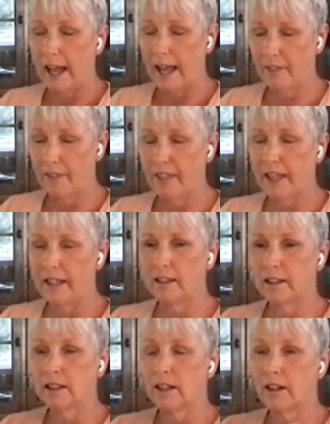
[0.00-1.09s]
And
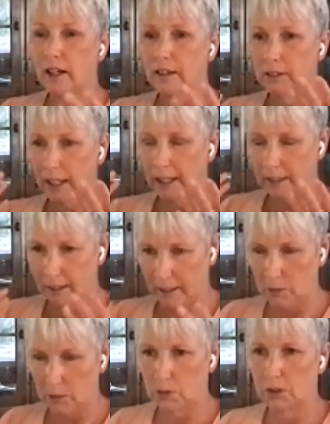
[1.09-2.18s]
then light
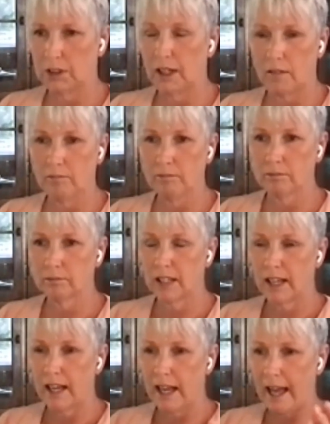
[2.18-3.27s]
language would come.
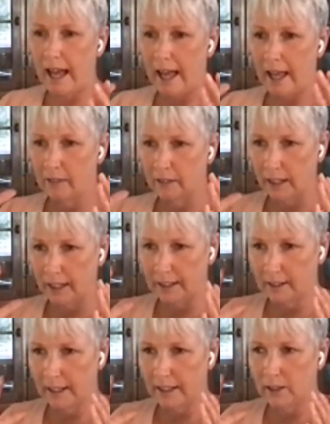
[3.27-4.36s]
And
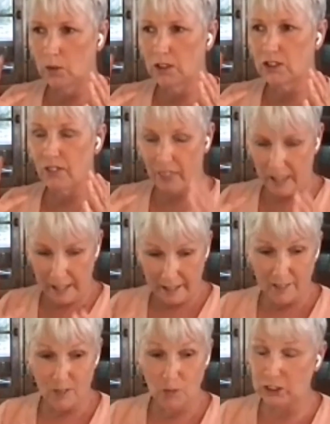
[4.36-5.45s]
light language
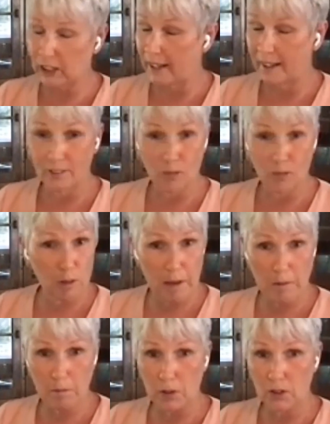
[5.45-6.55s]
then, which I hadn't
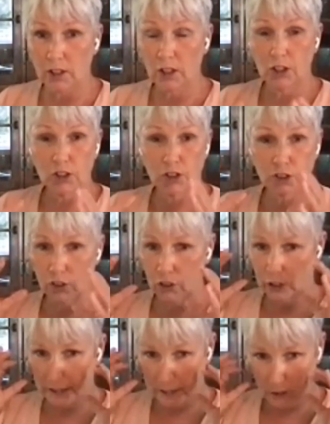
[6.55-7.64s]
remembered,
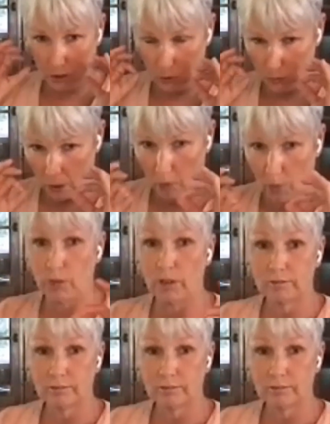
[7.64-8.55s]
turned into tone.